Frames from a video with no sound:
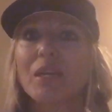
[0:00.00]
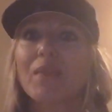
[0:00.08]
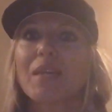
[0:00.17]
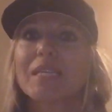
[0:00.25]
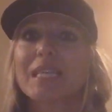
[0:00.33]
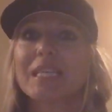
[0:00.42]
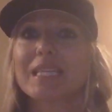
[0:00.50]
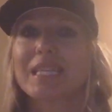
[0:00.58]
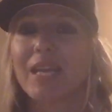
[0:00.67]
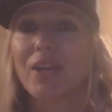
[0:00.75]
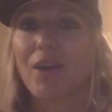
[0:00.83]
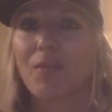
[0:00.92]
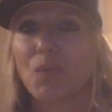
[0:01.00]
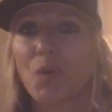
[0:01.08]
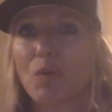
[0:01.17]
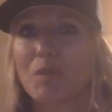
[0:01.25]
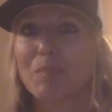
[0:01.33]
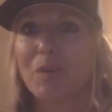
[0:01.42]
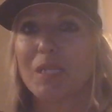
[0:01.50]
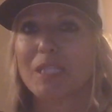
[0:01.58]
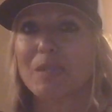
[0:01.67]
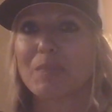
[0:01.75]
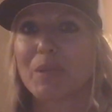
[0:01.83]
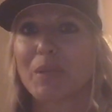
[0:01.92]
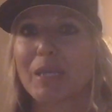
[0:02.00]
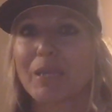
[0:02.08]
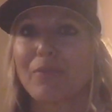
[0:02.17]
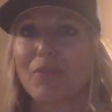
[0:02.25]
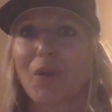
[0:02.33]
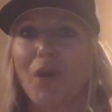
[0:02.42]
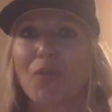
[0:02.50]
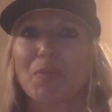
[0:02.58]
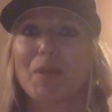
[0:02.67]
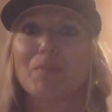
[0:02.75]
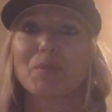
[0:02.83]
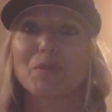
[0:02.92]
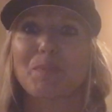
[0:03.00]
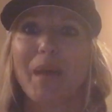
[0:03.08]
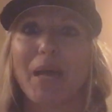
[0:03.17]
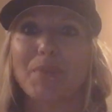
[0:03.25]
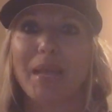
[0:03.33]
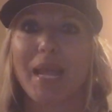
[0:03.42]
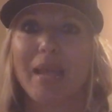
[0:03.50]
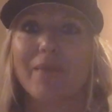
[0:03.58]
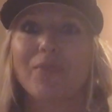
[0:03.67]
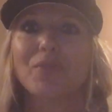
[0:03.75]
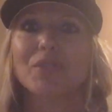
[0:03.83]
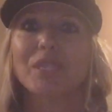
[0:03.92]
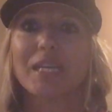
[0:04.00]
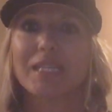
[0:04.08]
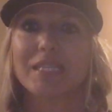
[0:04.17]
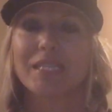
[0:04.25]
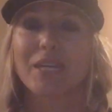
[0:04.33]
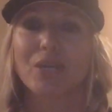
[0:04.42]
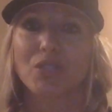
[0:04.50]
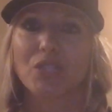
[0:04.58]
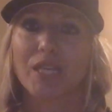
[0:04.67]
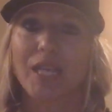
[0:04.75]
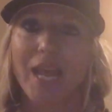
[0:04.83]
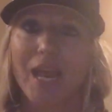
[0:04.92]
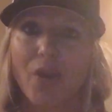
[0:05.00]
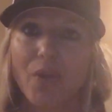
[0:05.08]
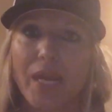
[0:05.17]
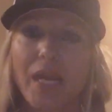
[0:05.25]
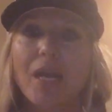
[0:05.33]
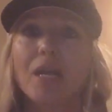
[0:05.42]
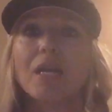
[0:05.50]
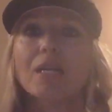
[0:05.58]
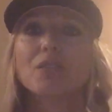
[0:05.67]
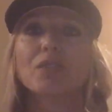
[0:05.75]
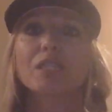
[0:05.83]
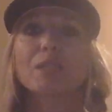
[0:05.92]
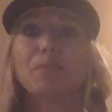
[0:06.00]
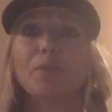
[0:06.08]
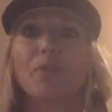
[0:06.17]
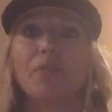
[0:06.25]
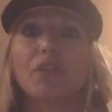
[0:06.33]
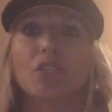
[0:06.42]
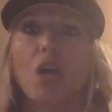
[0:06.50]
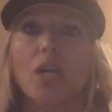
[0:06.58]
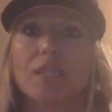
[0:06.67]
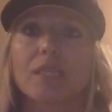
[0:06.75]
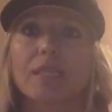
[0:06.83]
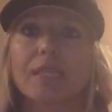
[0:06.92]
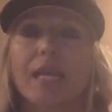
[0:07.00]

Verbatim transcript: and they tend to take on more responsibility for other people's bad behaviors than is theirs to carry. So it's this perfect toxic